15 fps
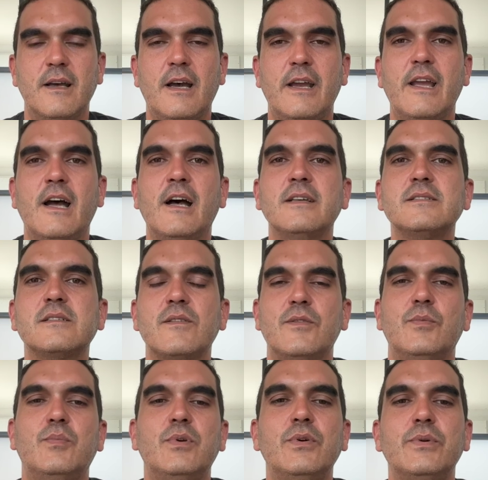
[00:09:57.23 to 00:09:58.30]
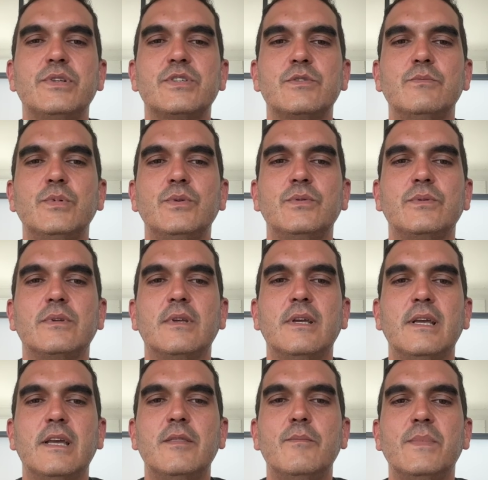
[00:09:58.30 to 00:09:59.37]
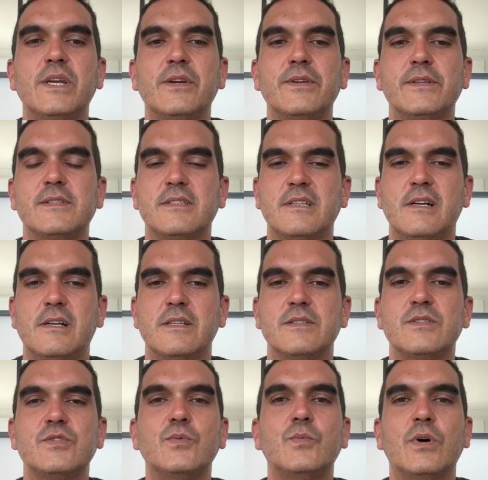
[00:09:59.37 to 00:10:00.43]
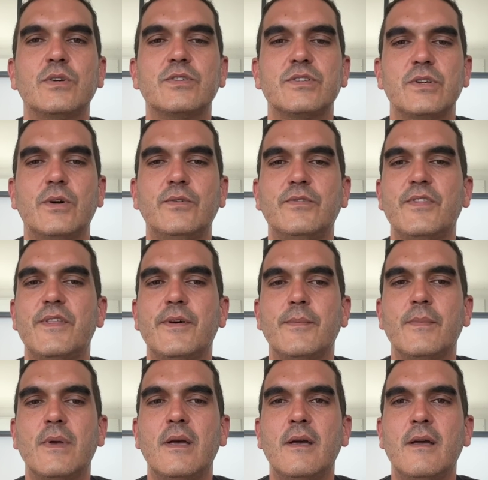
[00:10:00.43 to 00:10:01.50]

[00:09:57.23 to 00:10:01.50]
I ask the bluish moon and myriad stars to watch over them.